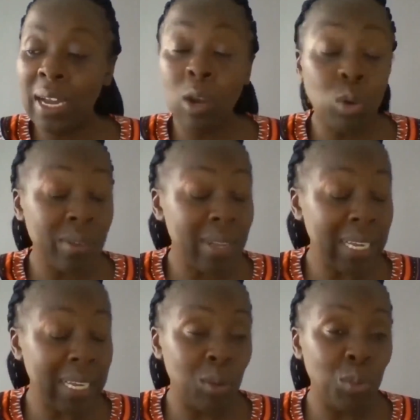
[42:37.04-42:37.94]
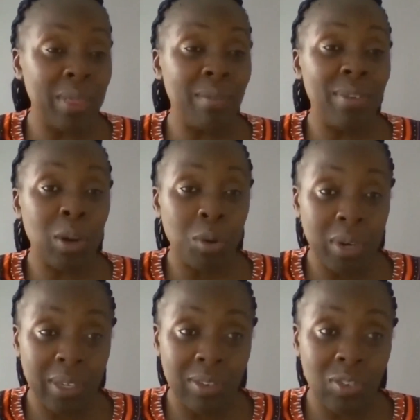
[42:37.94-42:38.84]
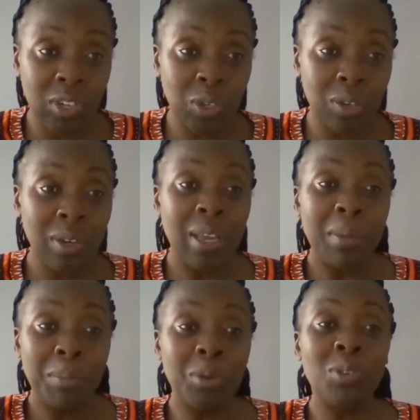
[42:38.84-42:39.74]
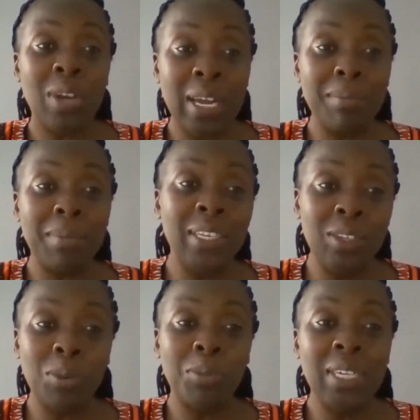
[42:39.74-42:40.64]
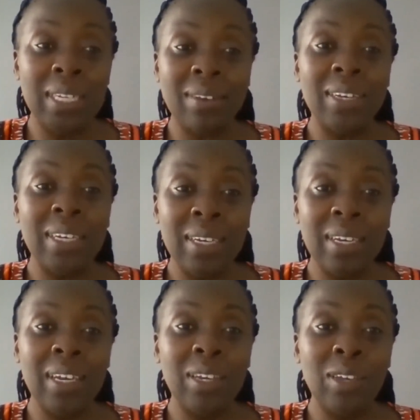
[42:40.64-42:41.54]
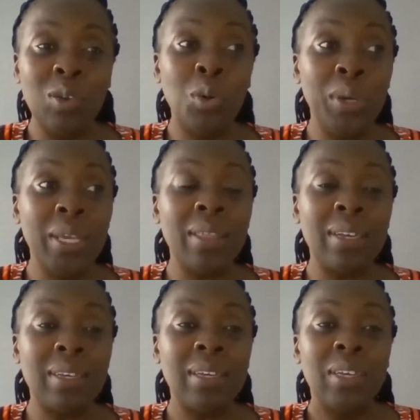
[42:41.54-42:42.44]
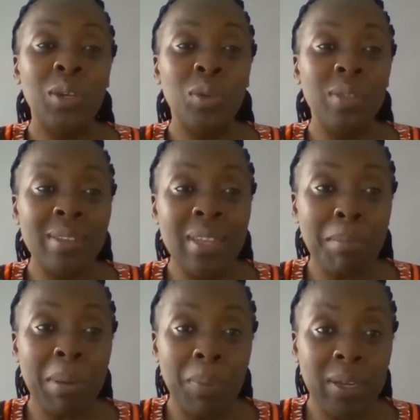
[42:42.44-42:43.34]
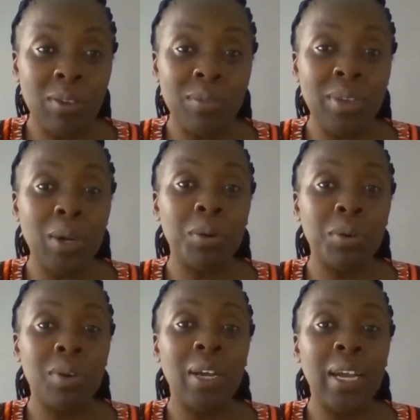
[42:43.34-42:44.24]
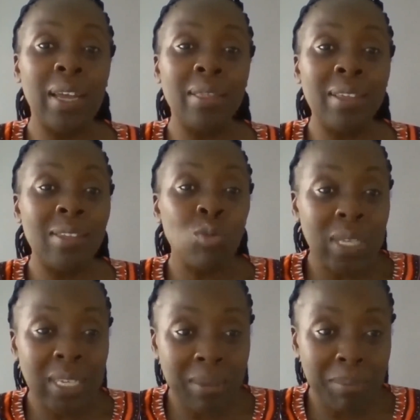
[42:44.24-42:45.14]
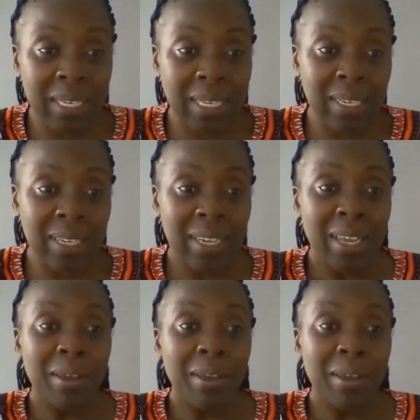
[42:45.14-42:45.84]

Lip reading: closely with the vehicle registration, because you can imagine you're monitoring, knowing that this number plate of vehicle, this is what it emitted.